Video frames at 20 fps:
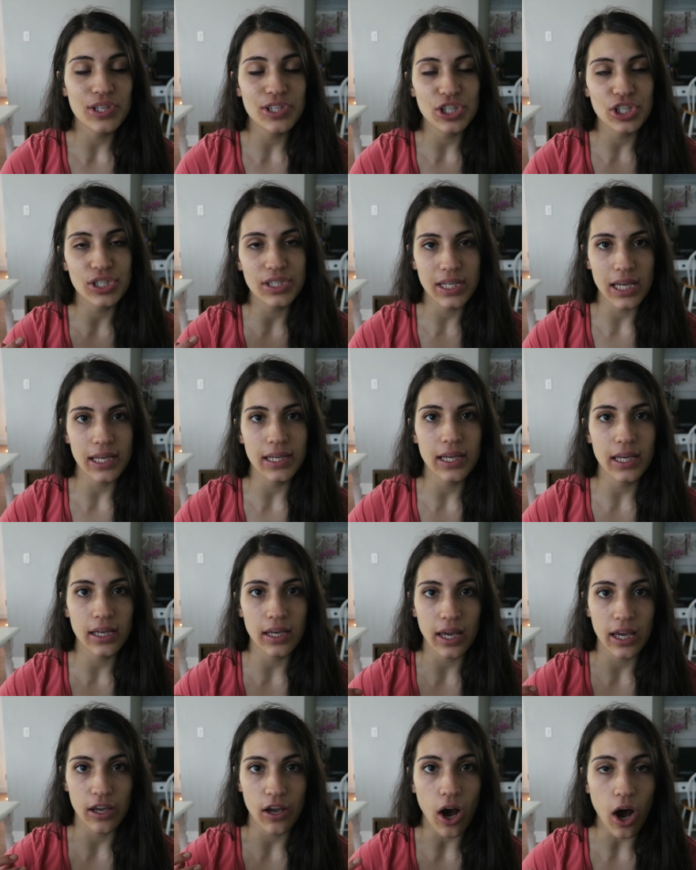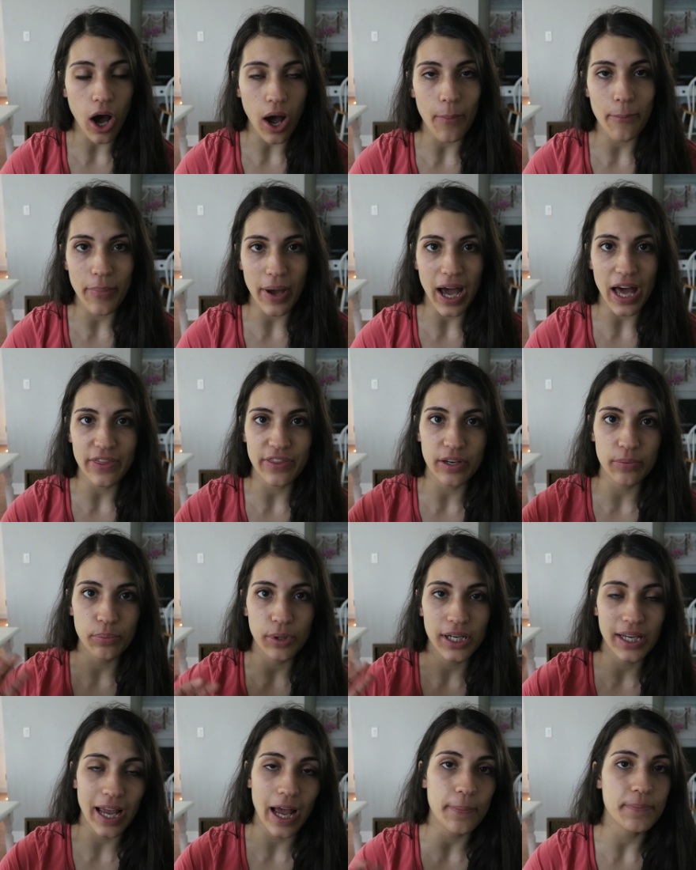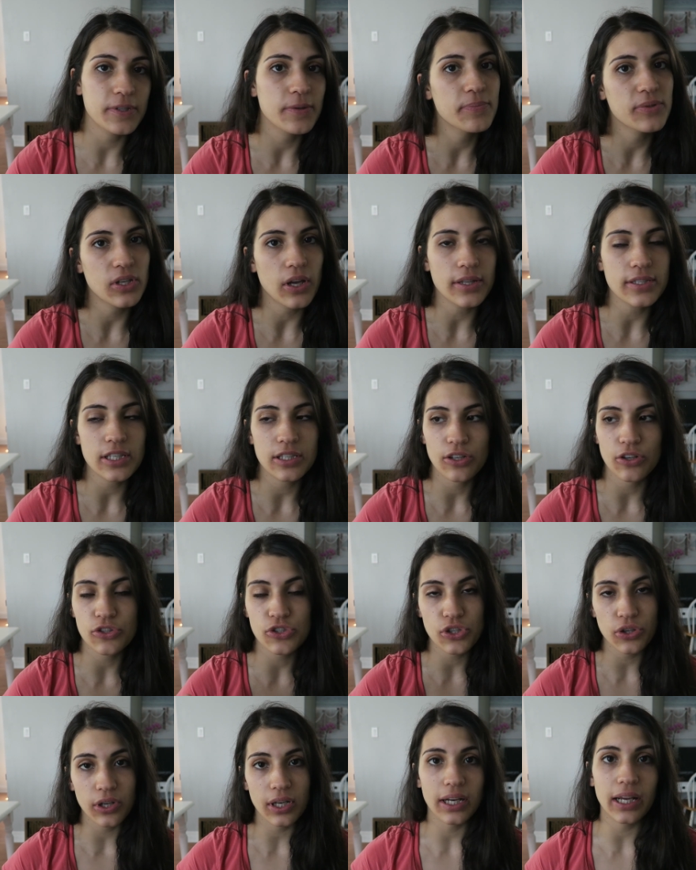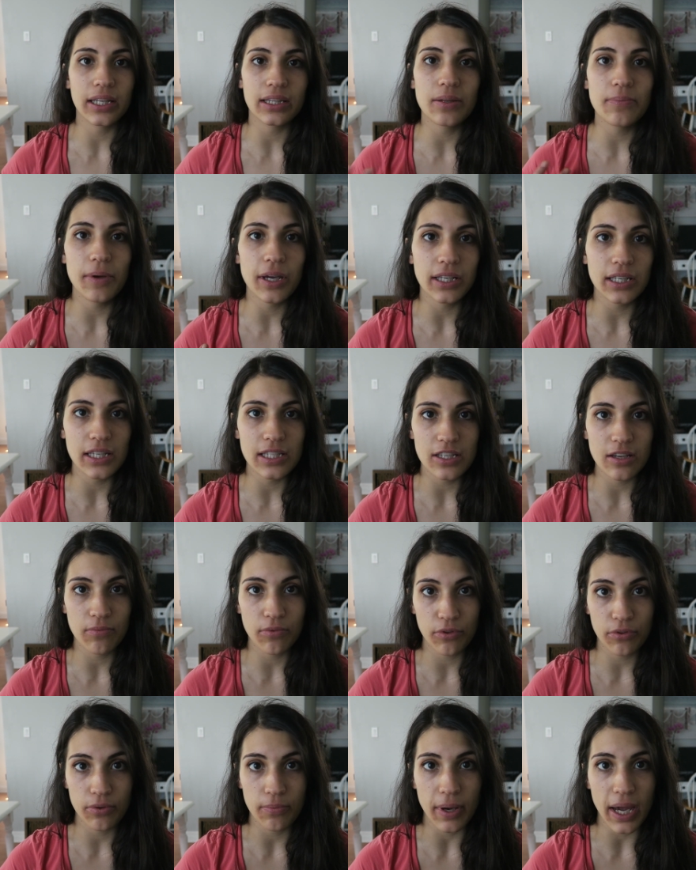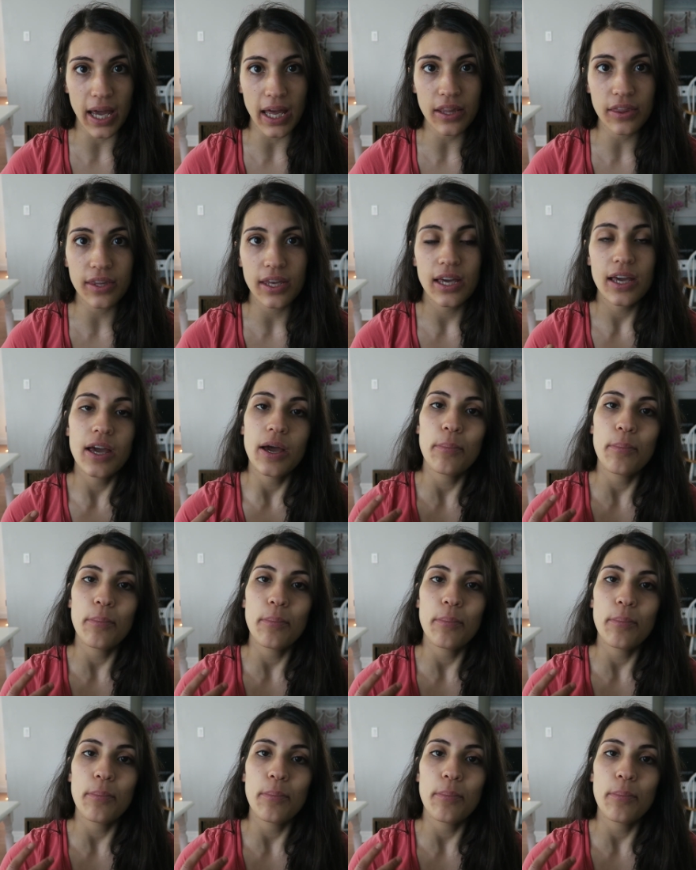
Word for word: is just taking a hot bath and putting Epsom salts in there. So you're going to get the magnesium through the bath,